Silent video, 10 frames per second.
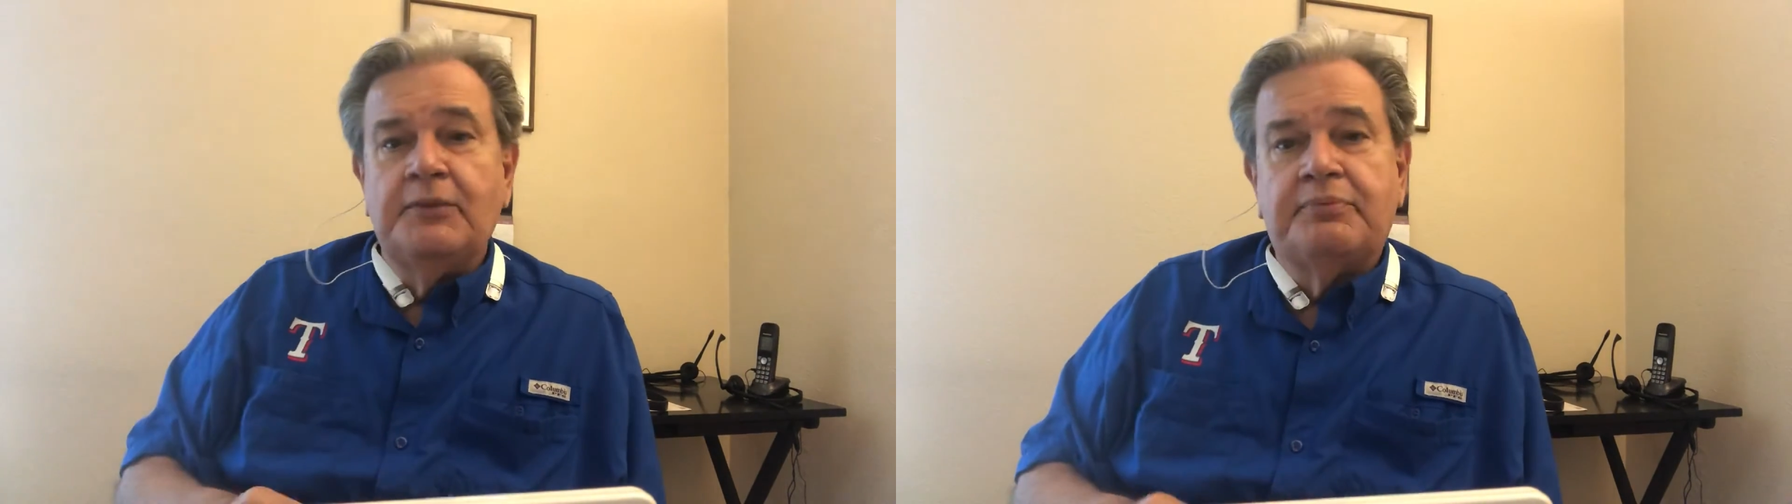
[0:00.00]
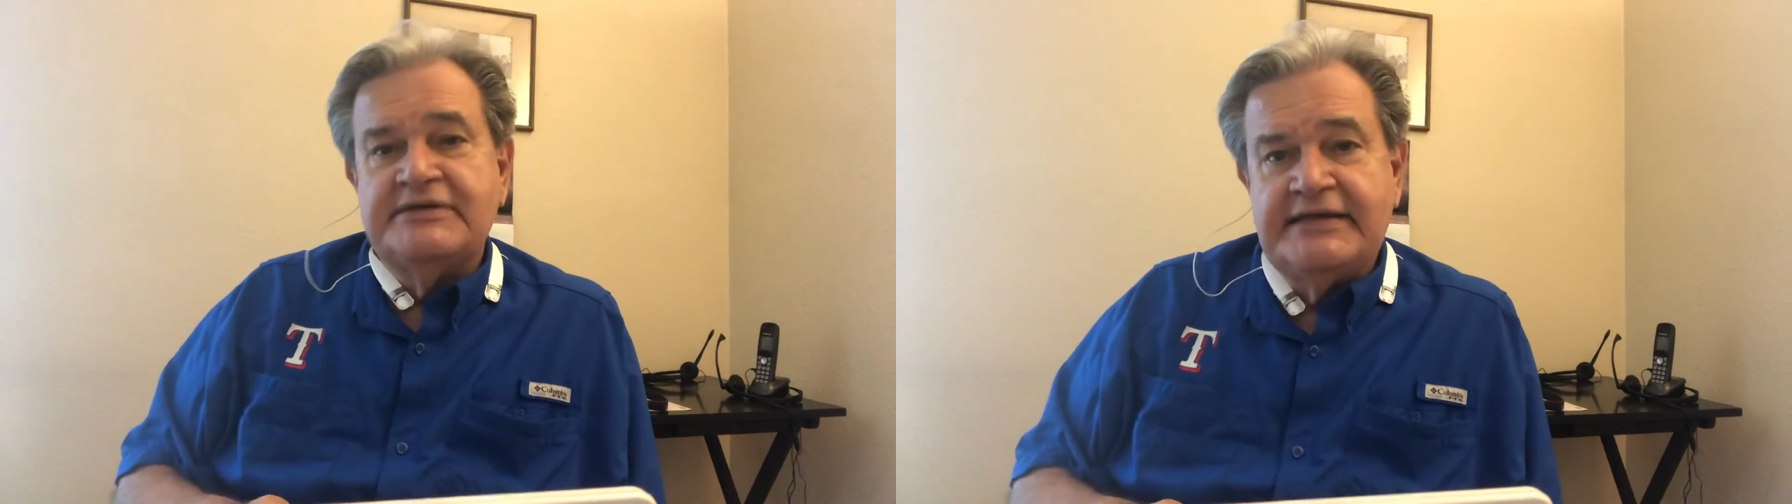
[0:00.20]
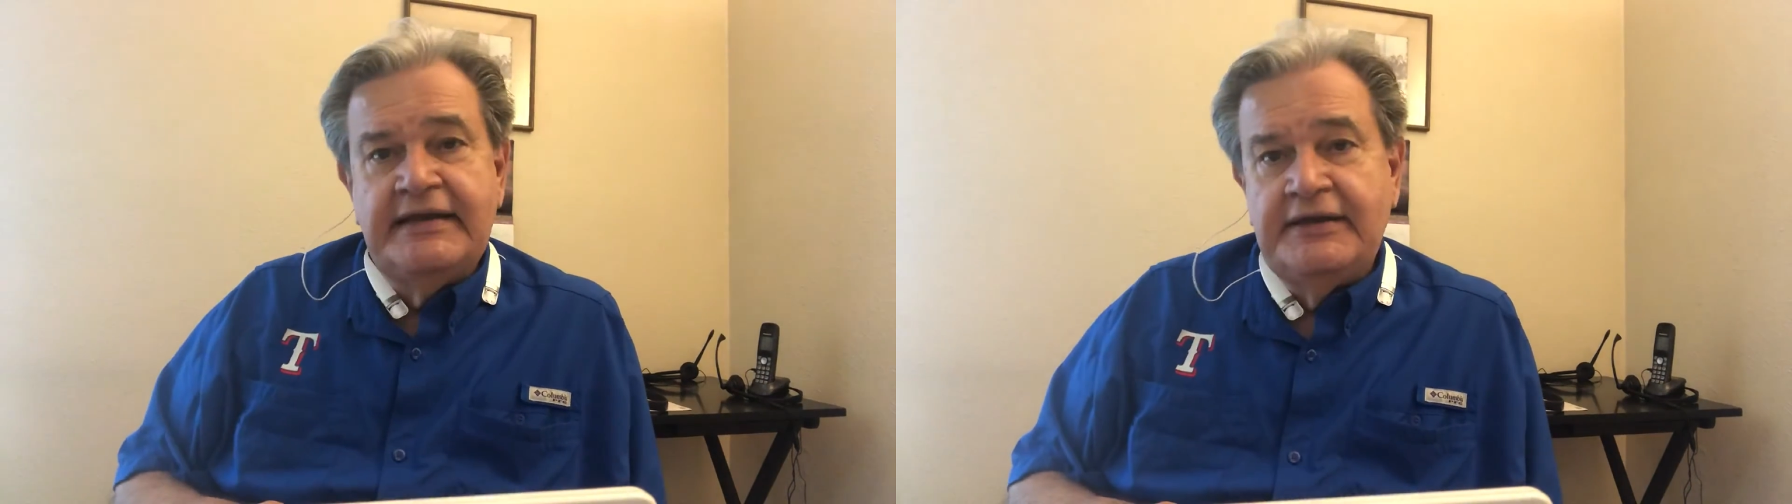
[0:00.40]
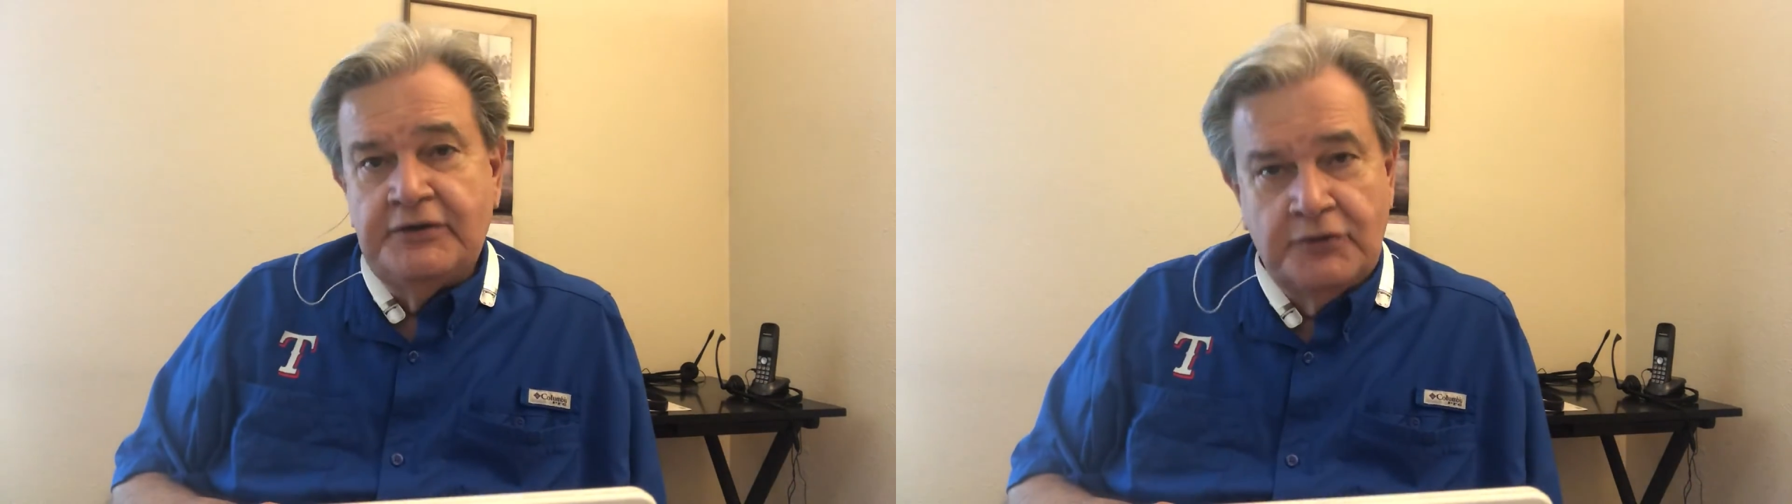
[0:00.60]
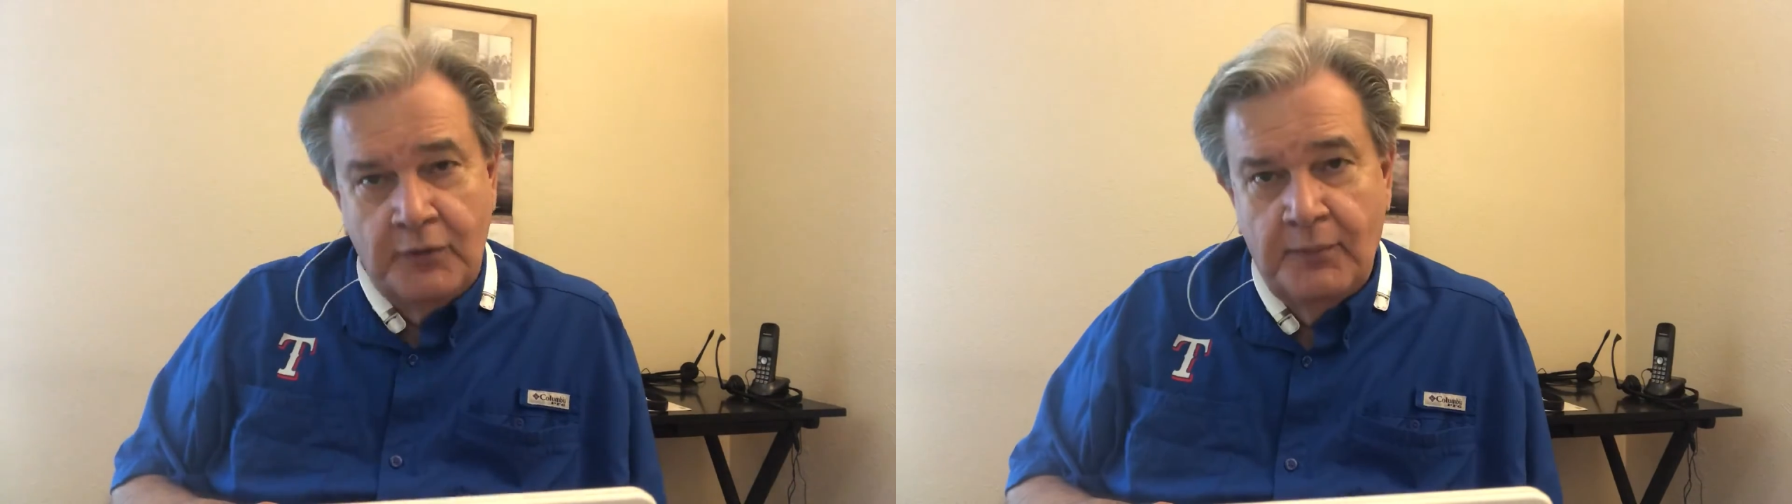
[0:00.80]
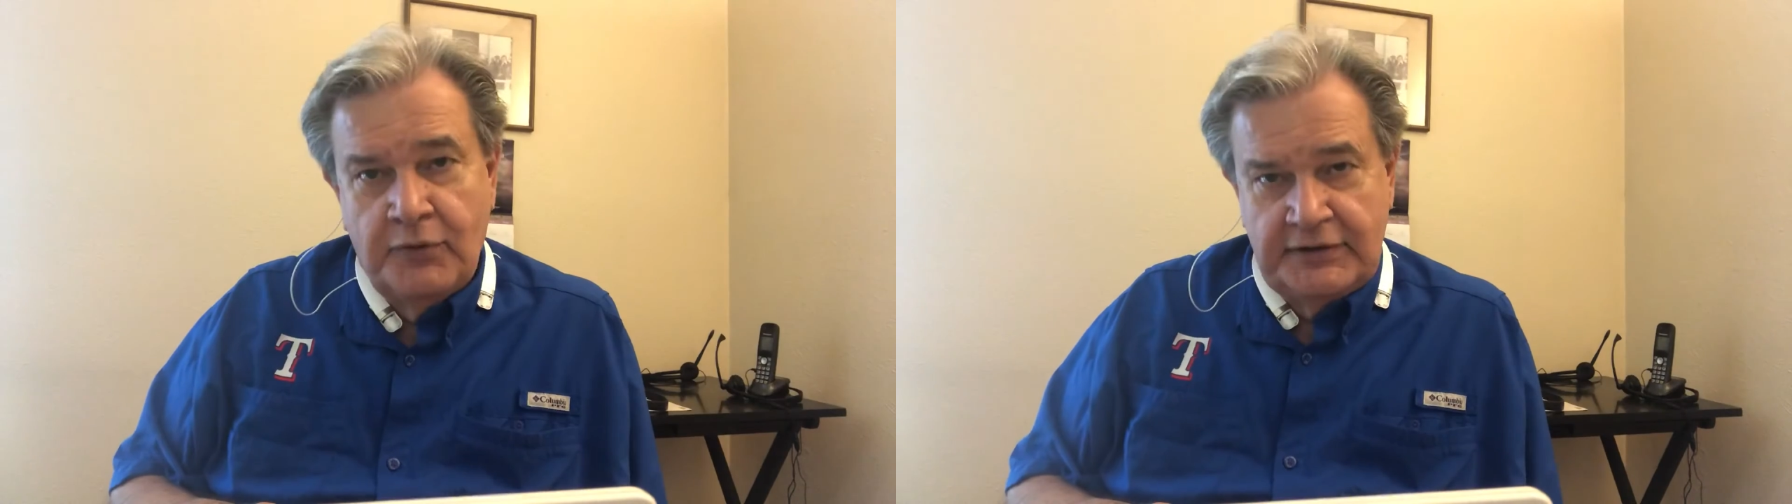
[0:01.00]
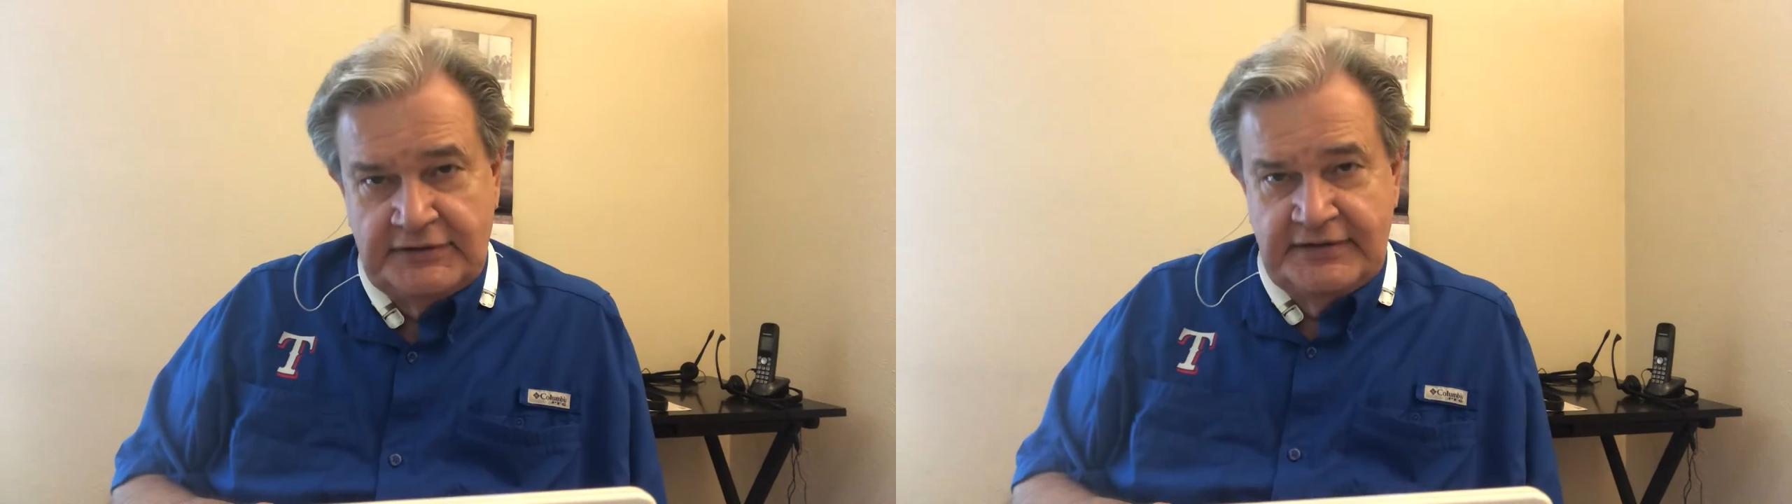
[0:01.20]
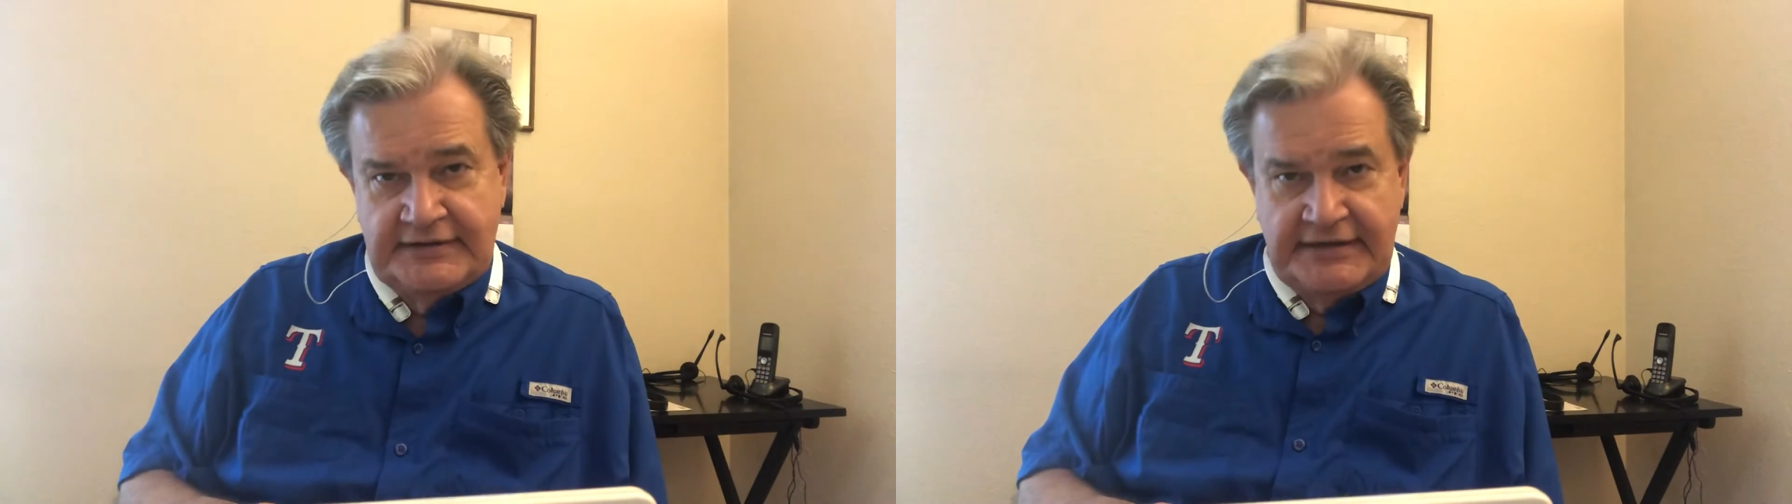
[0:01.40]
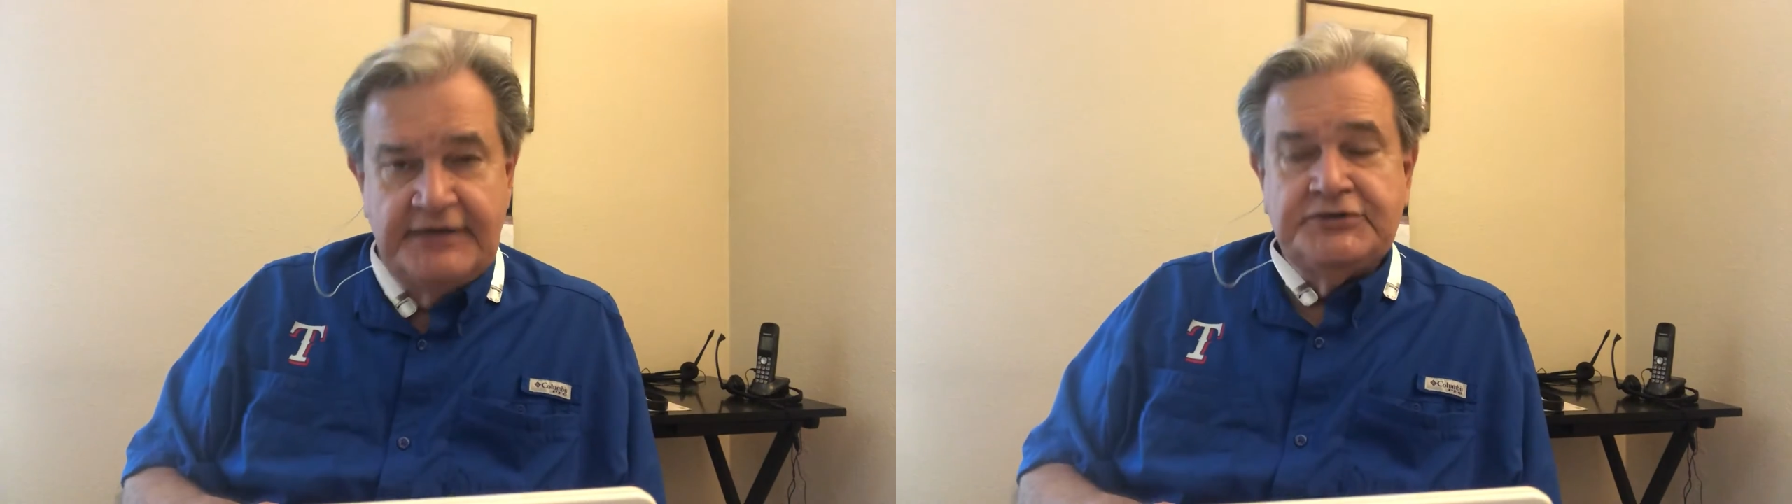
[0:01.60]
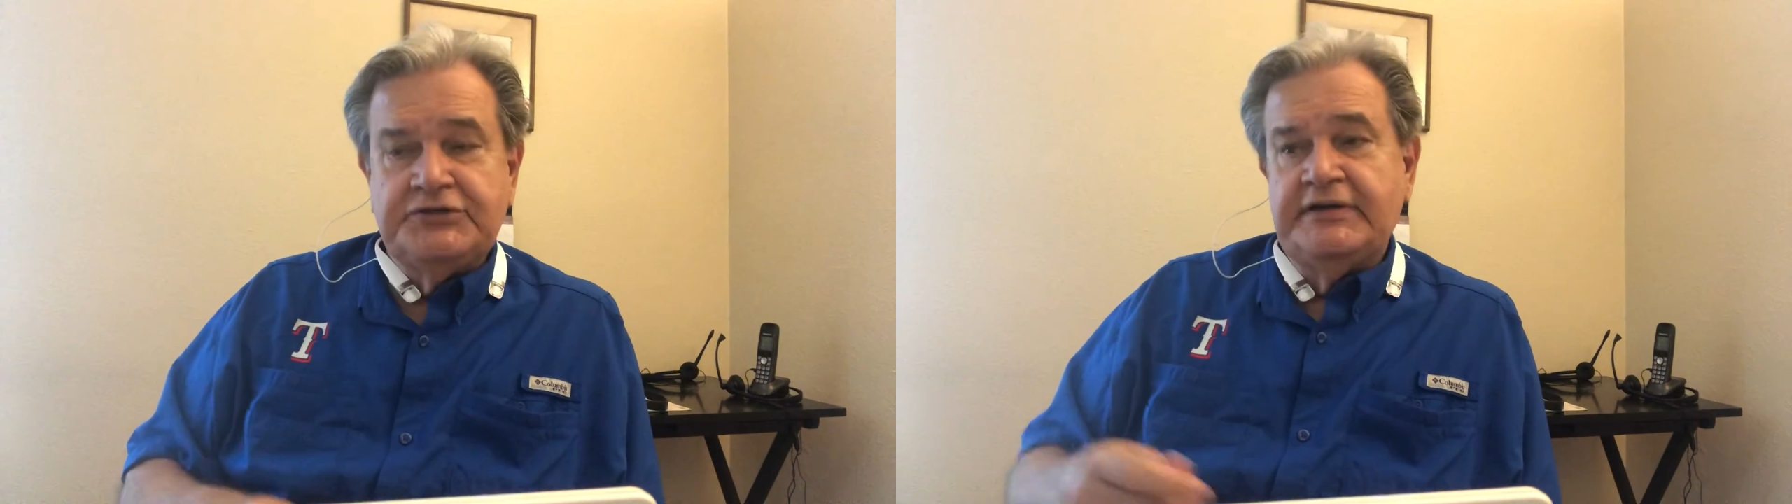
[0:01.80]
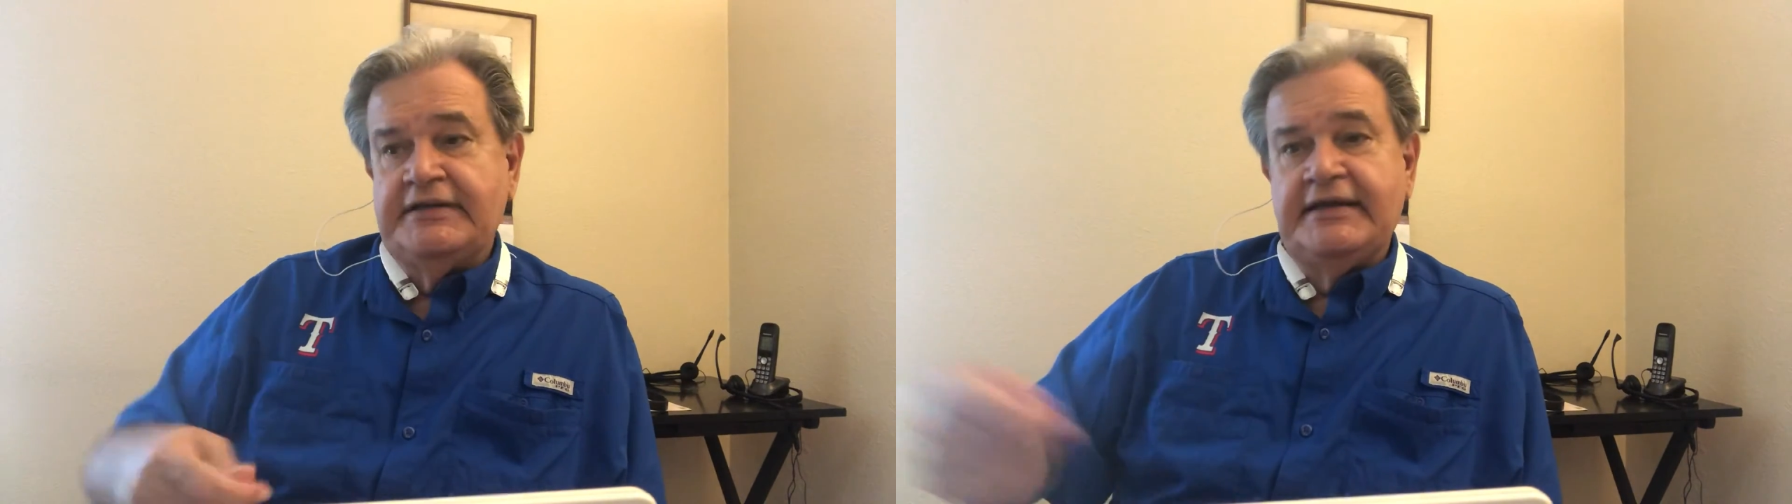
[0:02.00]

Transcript: presenting your homework to the teacher and the